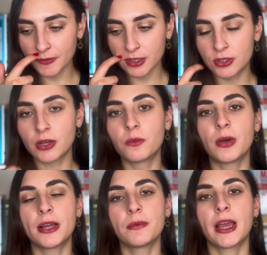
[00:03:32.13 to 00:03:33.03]
So
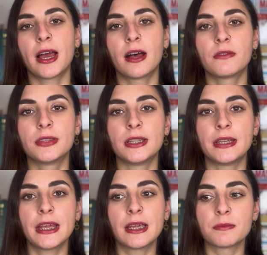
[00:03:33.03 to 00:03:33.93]
when we have the
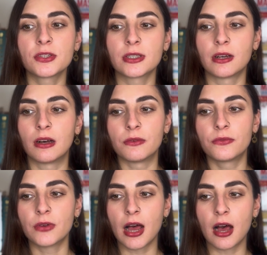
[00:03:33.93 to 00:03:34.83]
names
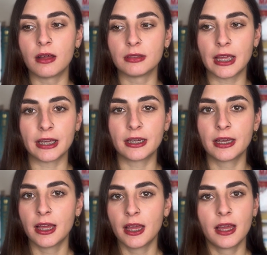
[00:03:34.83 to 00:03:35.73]
of
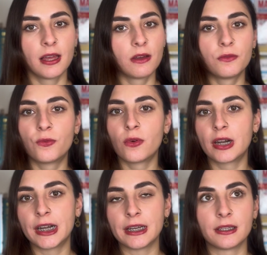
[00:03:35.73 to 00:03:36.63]
like
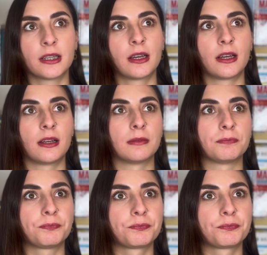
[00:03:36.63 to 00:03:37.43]
foreign, I